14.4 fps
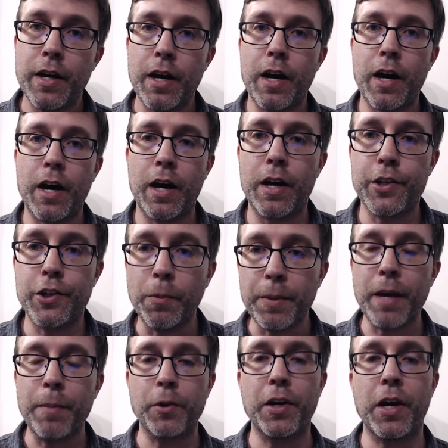uh, you'll be
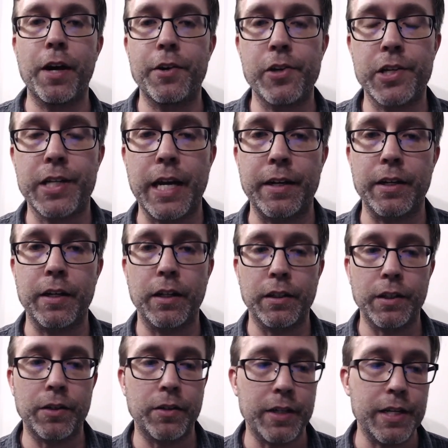able to understand it a
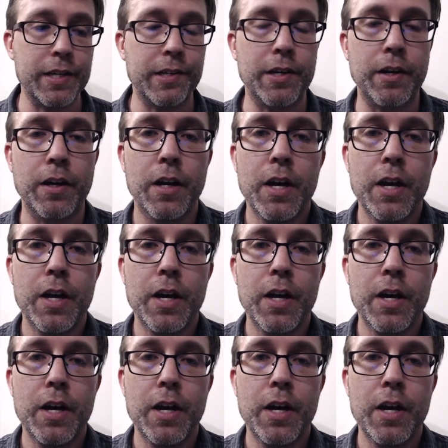little easier.